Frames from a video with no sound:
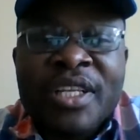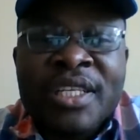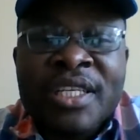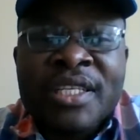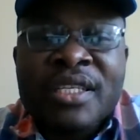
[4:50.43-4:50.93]

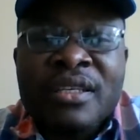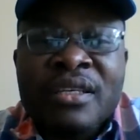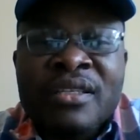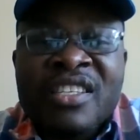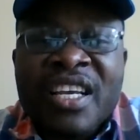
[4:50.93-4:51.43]
This
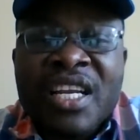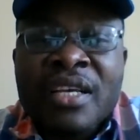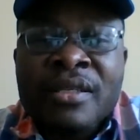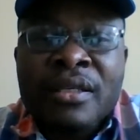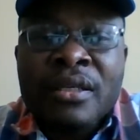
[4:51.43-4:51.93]

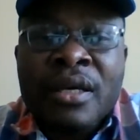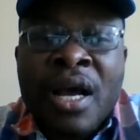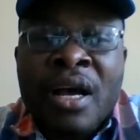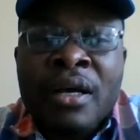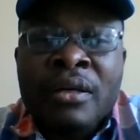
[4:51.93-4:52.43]
sickness,
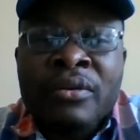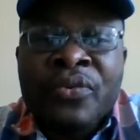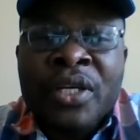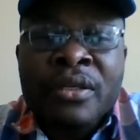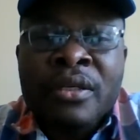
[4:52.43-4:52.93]
in
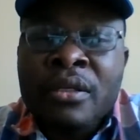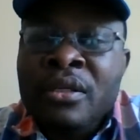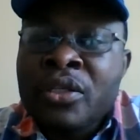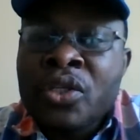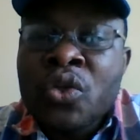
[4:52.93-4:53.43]
fact,
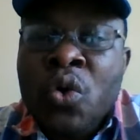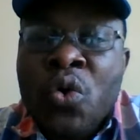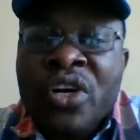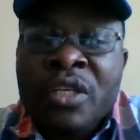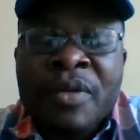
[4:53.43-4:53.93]
is
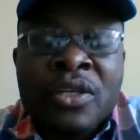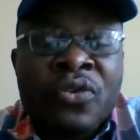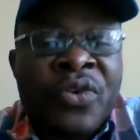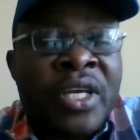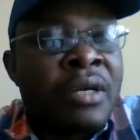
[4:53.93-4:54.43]
no respecter
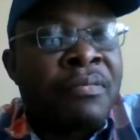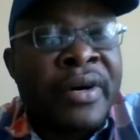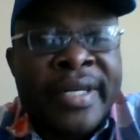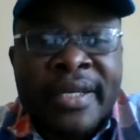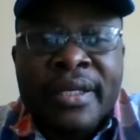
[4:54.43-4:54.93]
of
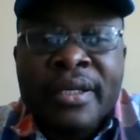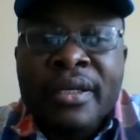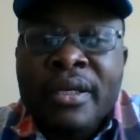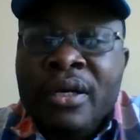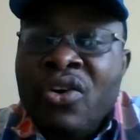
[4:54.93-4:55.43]
anybody,
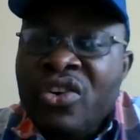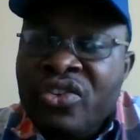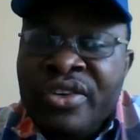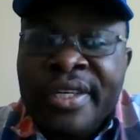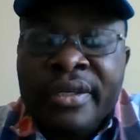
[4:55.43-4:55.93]

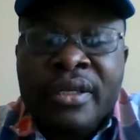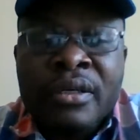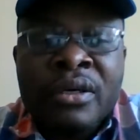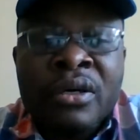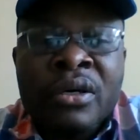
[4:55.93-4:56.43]
country,
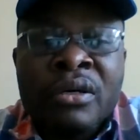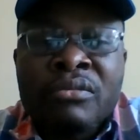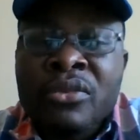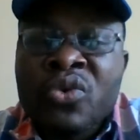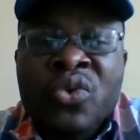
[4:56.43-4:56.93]

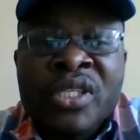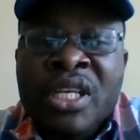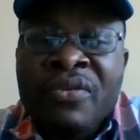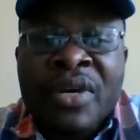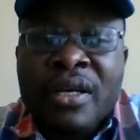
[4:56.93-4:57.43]
or
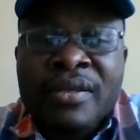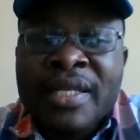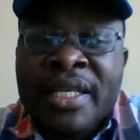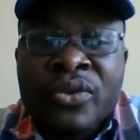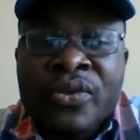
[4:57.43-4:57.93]
whosoever
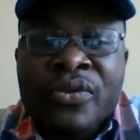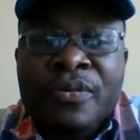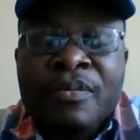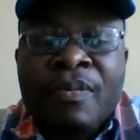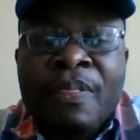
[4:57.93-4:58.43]

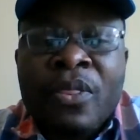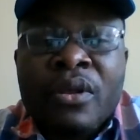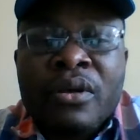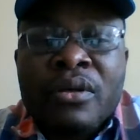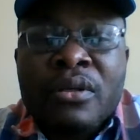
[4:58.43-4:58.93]
status.
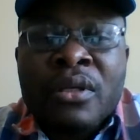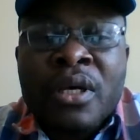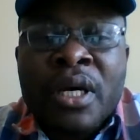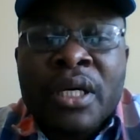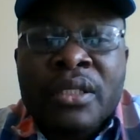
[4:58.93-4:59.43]

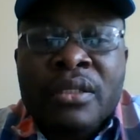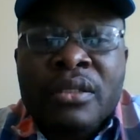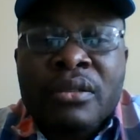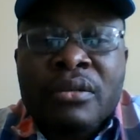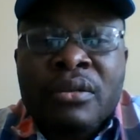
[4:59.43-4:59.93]
That
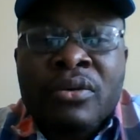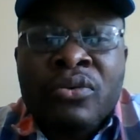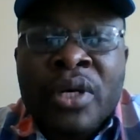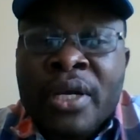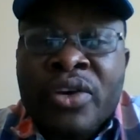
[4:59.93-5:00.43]

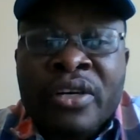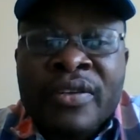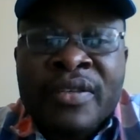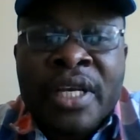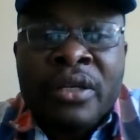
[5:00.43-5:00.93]
whether you're a
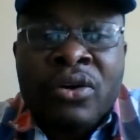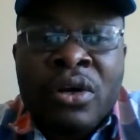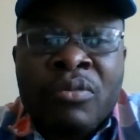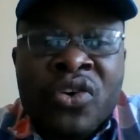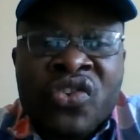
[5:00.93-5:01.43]
Christian or
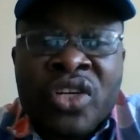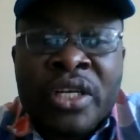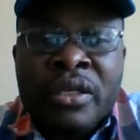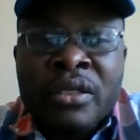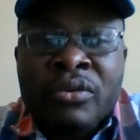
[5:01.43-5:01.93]
a
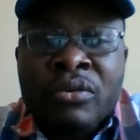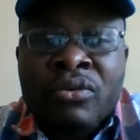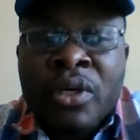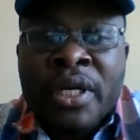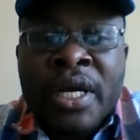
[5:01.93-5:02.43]
Muslim,
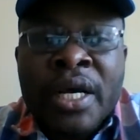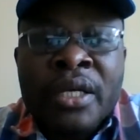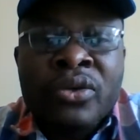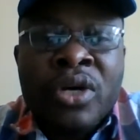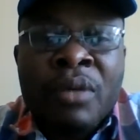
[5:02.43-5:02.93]
whether
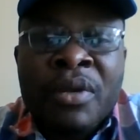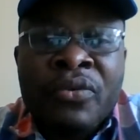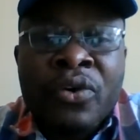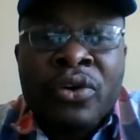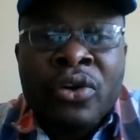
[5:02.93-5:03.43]
you are a believer or